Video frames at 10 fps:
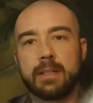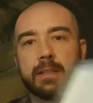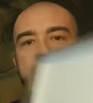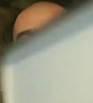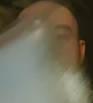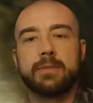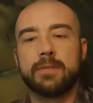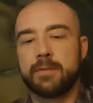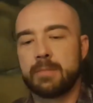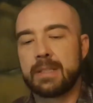and listen to
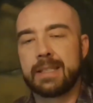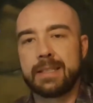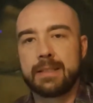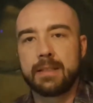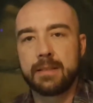it from beginning to